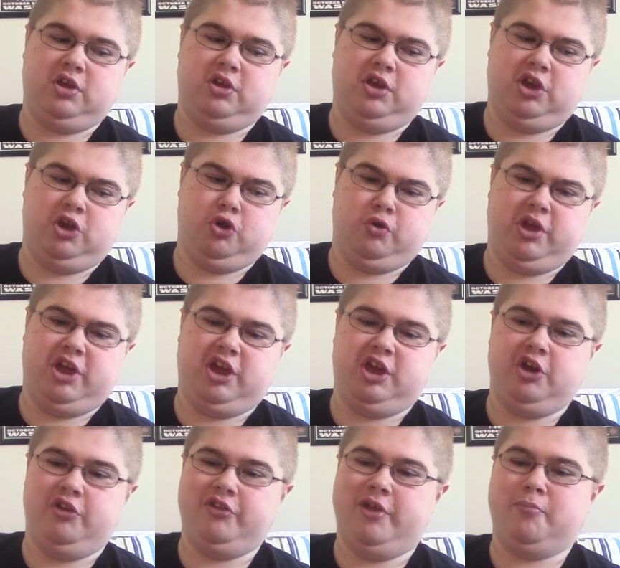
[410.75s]
eerie
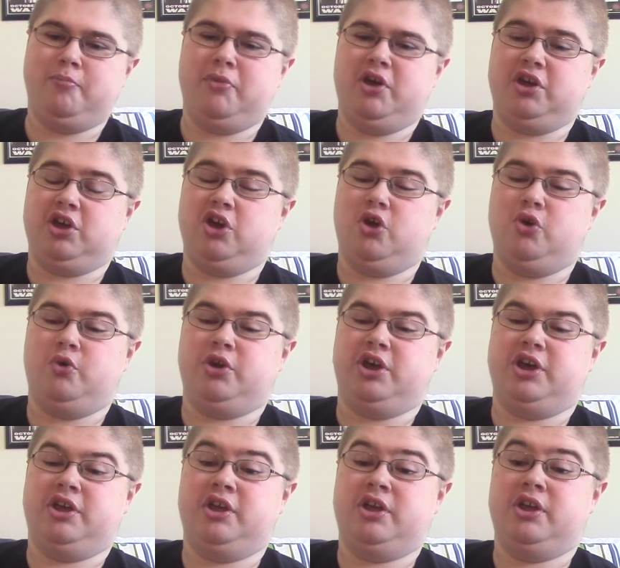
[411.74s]
kalimba
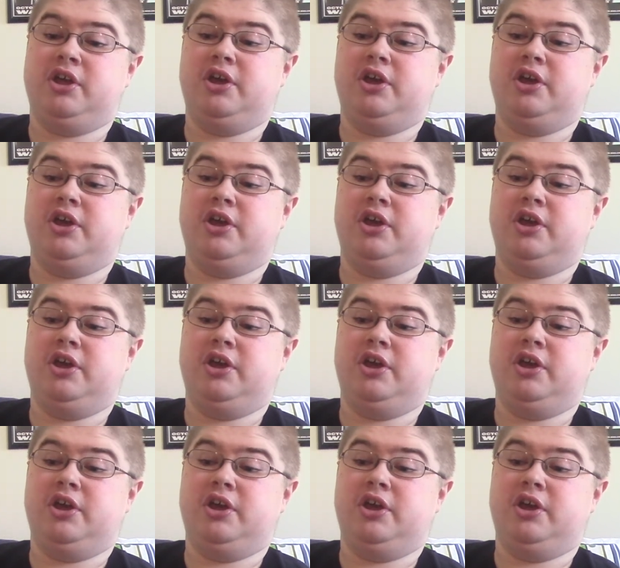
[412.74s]
coda